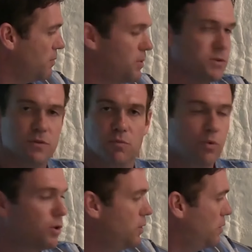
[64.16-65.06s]
piece of
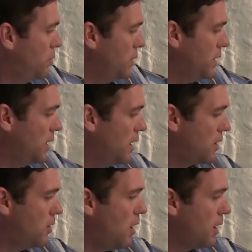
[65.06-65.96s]
wood we
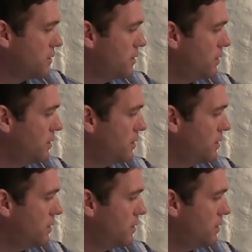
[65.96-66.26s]
caulked